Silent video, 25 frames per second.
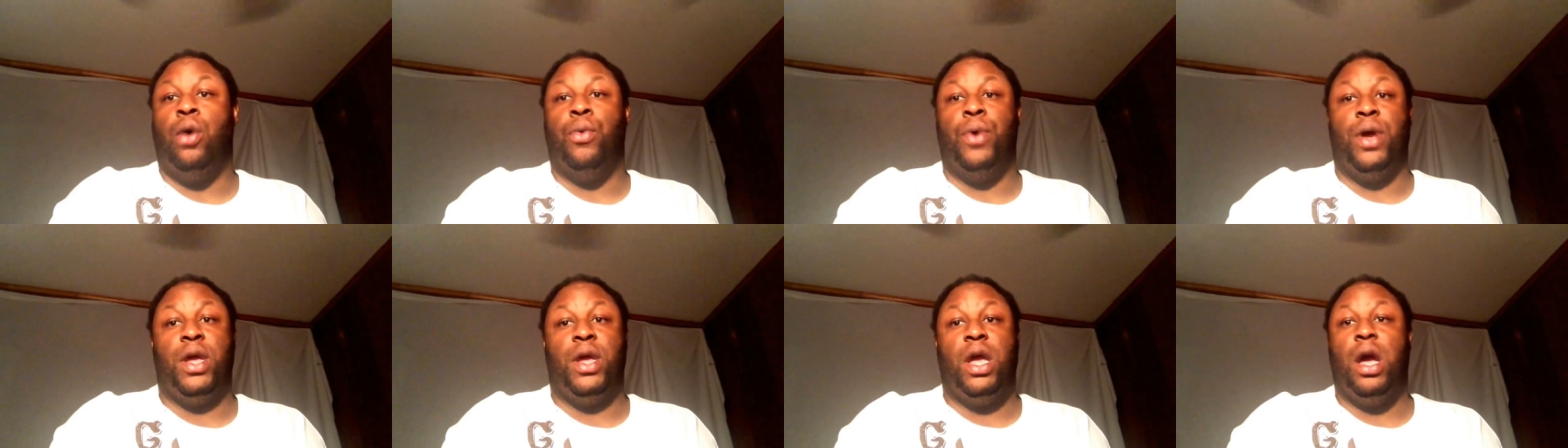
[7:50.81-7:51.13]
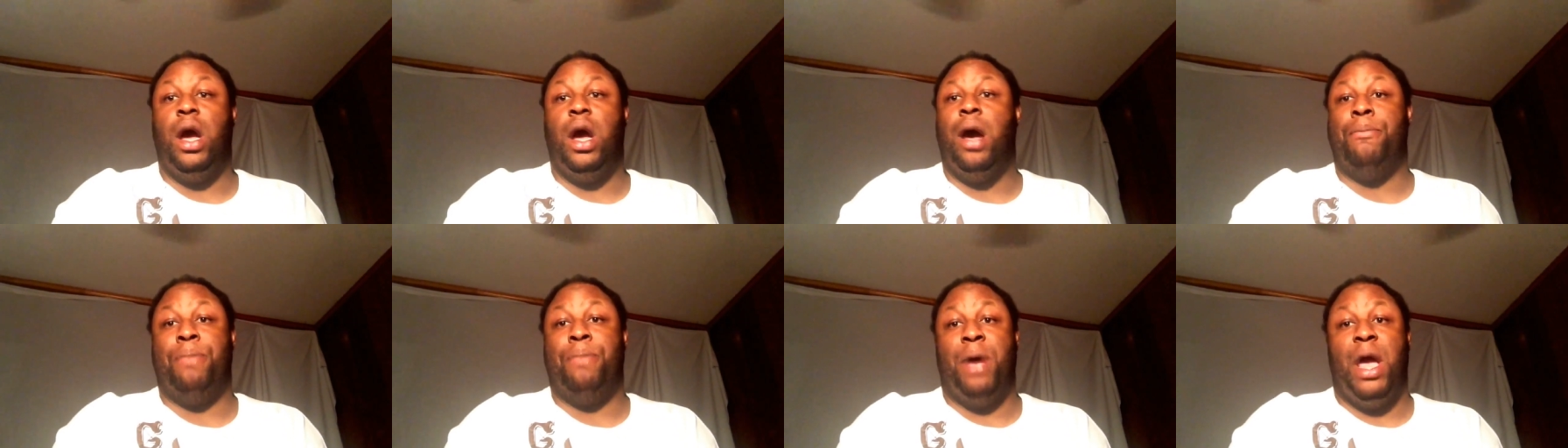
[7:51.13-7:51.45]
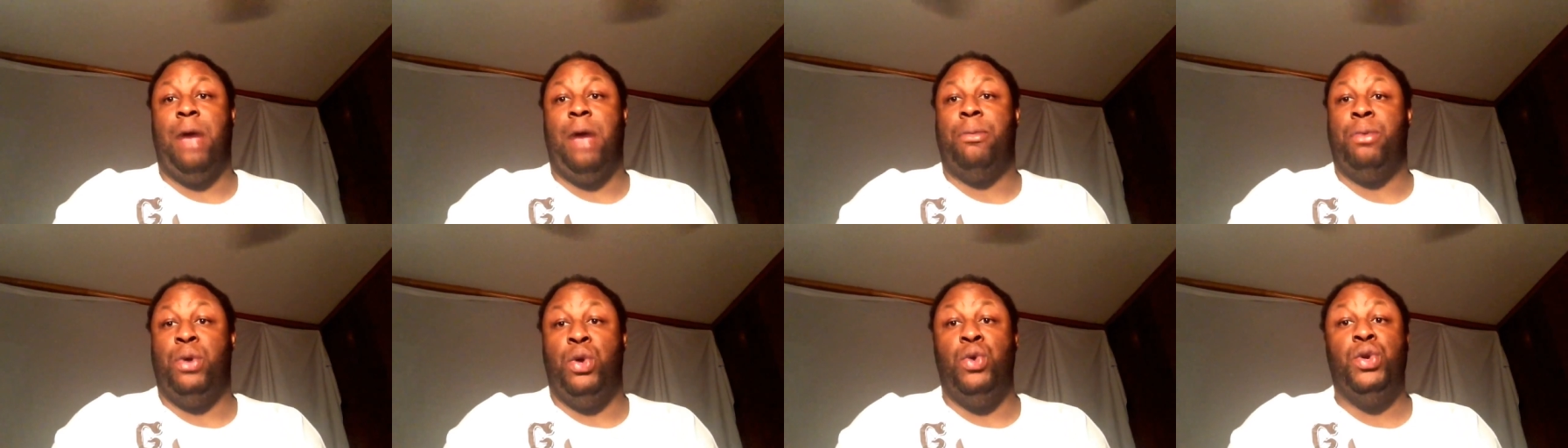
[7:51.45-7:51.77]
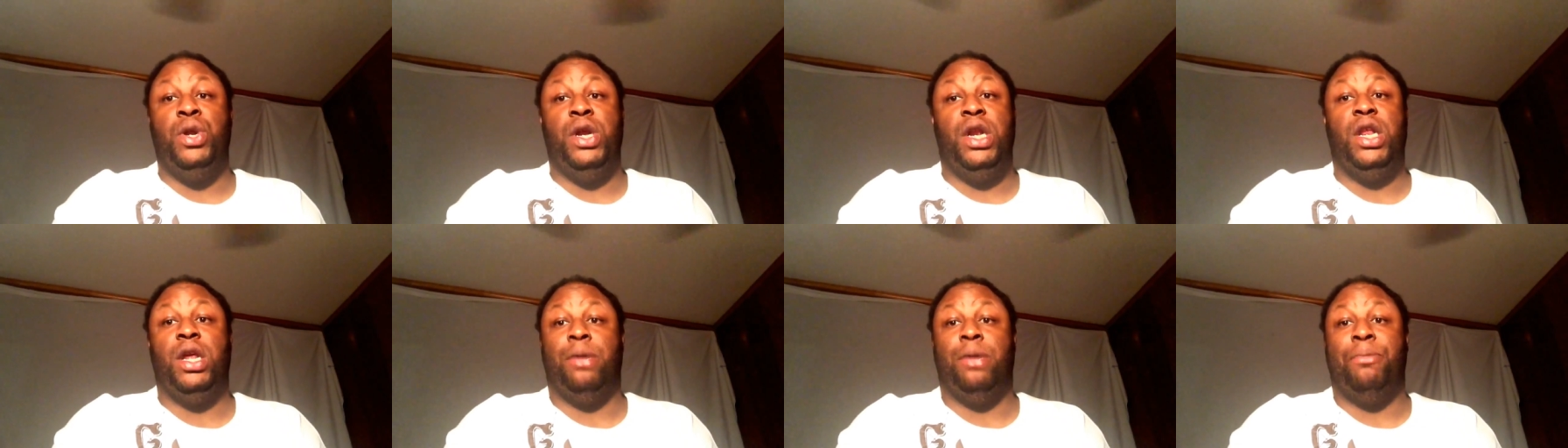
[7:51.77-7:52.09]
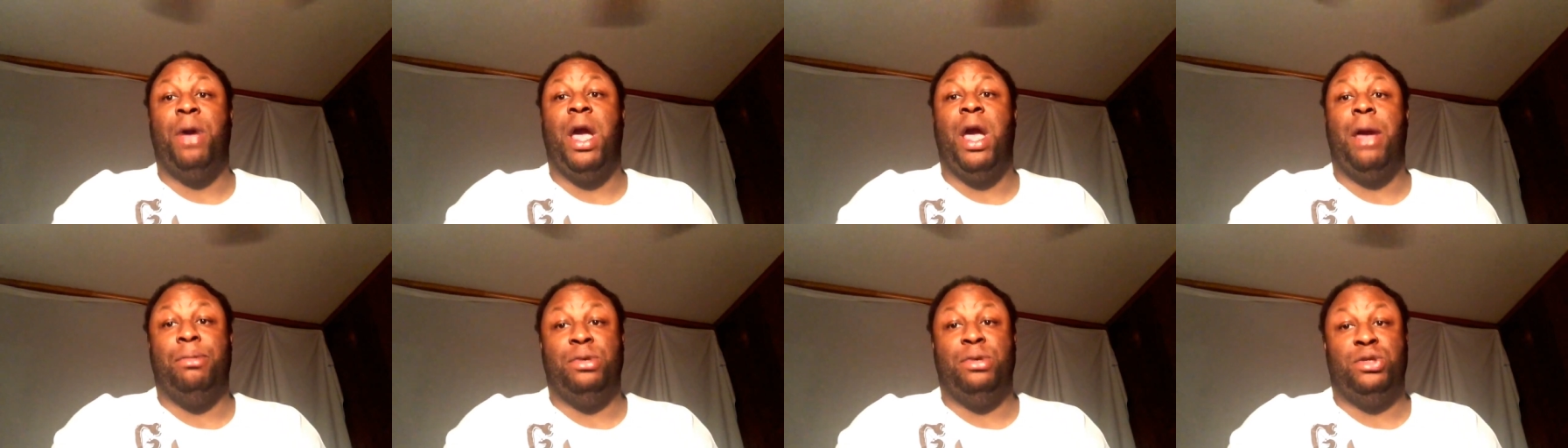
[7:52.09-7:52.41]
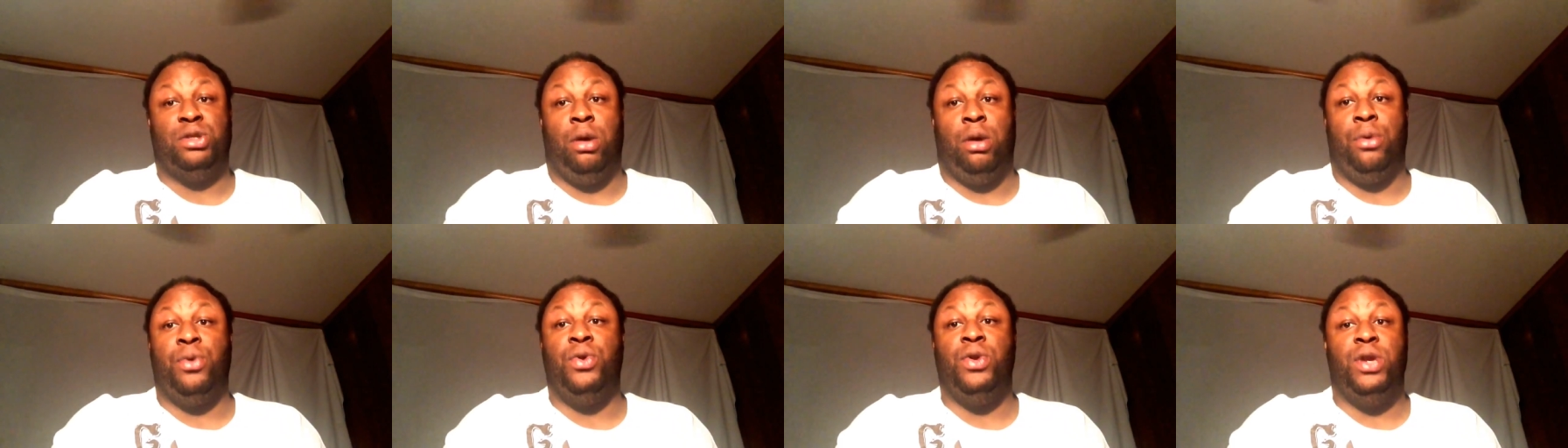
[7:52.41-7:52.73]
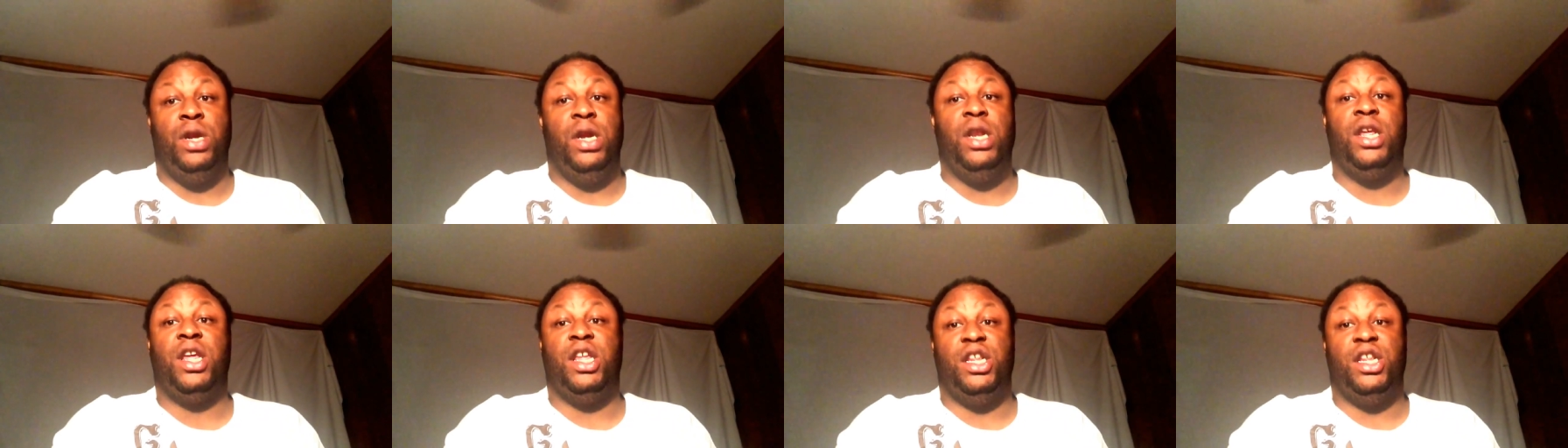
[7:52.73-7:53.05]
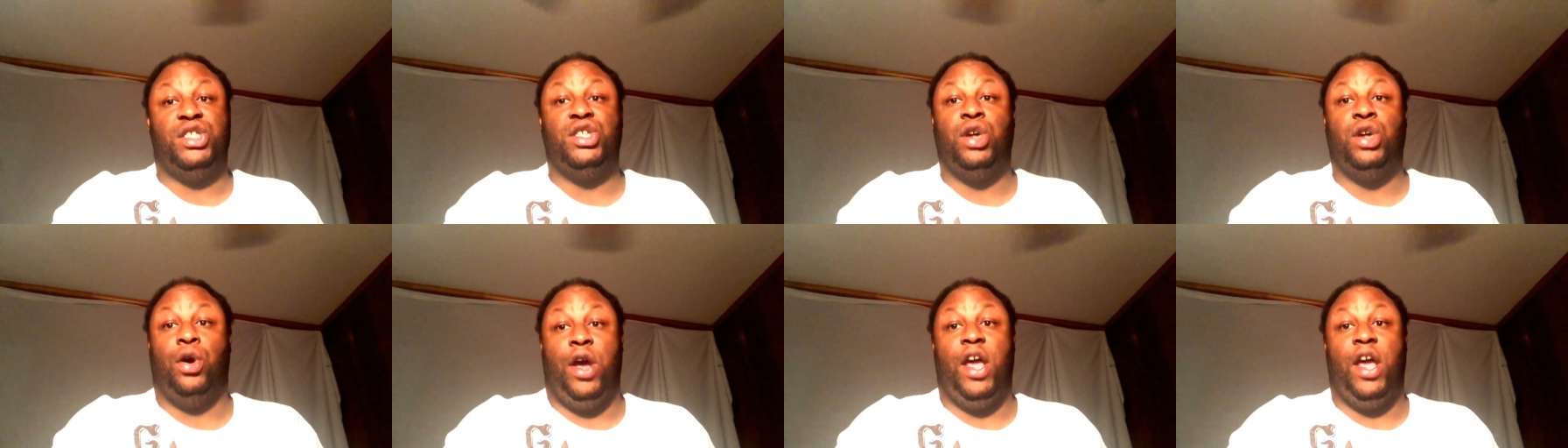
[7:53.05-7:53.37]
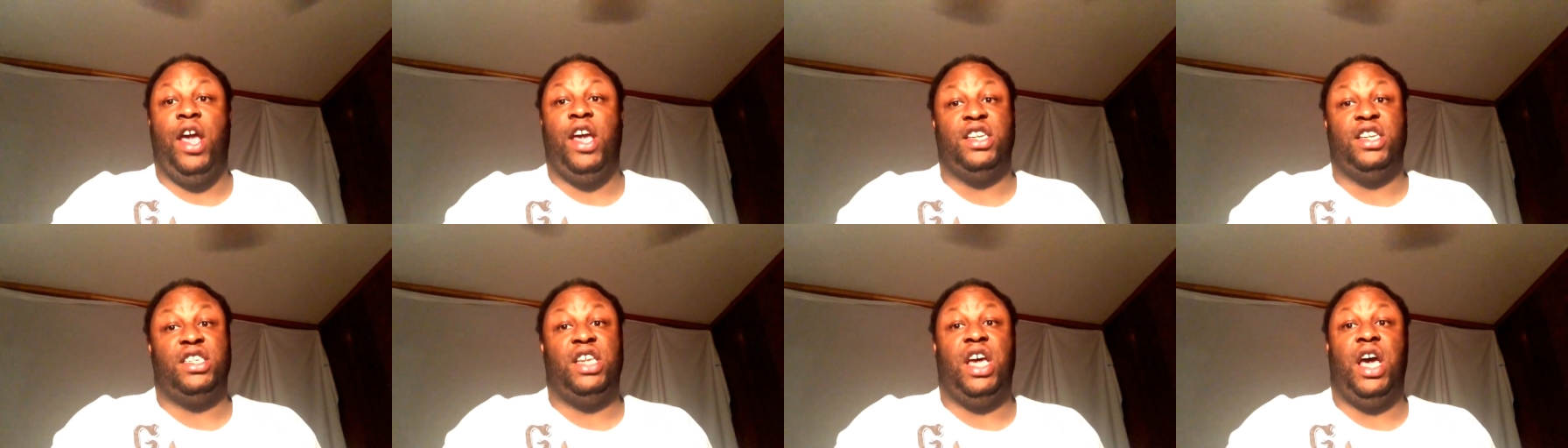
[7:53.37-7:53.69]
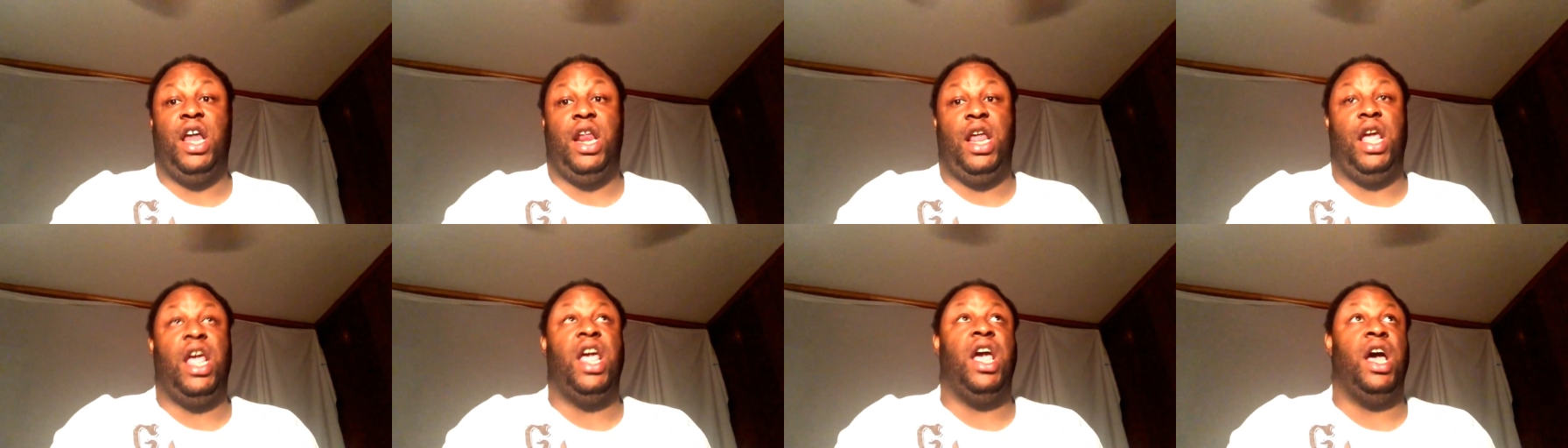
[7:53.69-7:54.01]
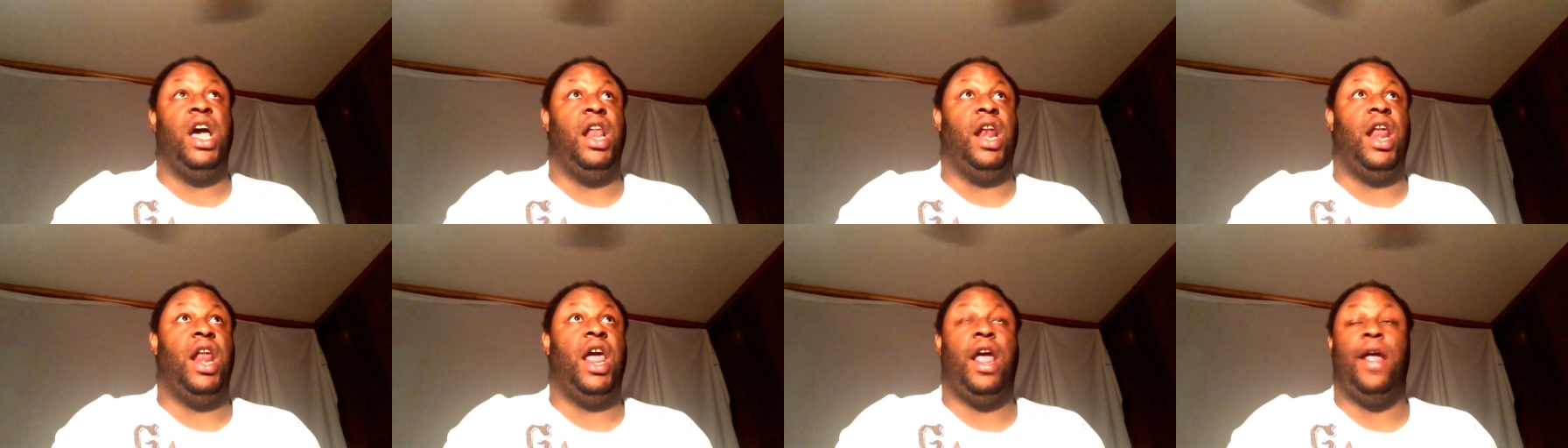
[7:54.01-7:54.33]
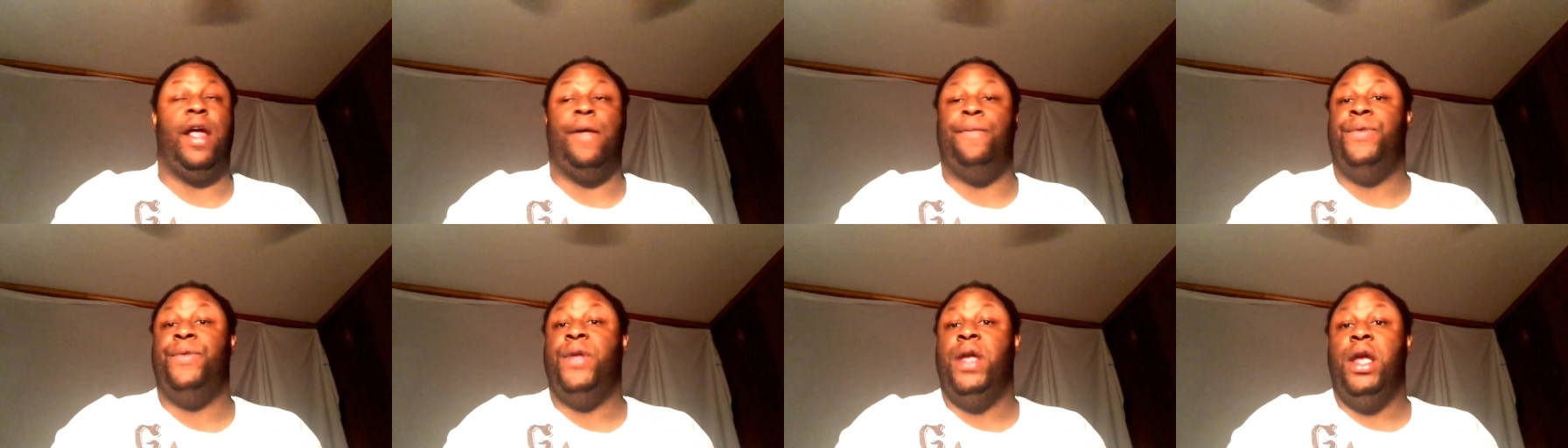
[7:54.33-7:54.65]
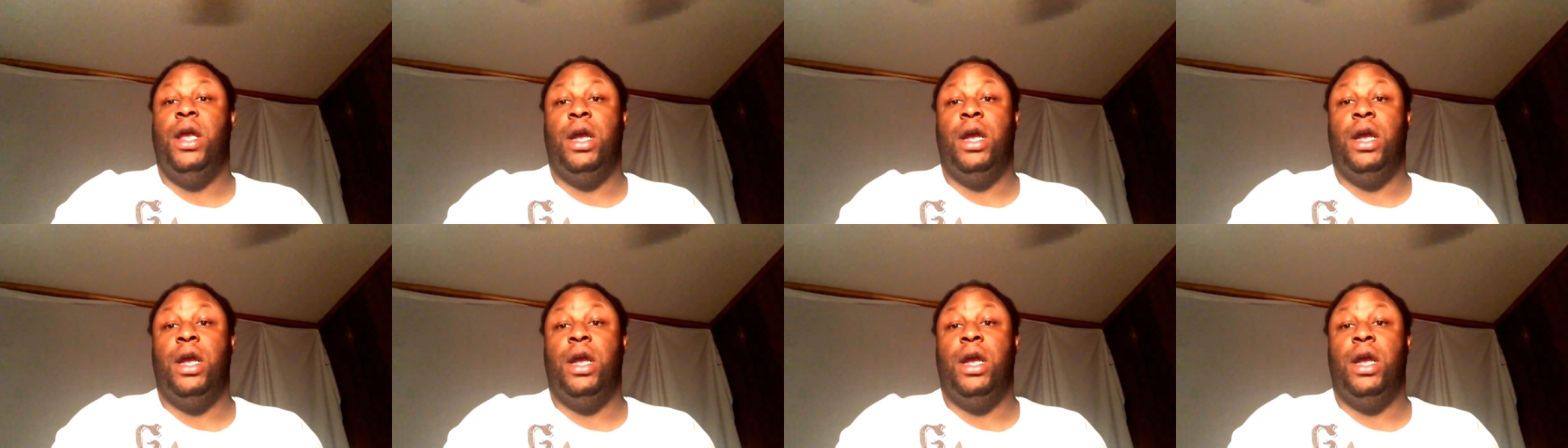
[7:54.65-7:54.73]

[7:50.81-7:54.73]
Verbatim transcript: Well, yeah, baby, you need to, Baby Joe, you need to get your ass out of L.A.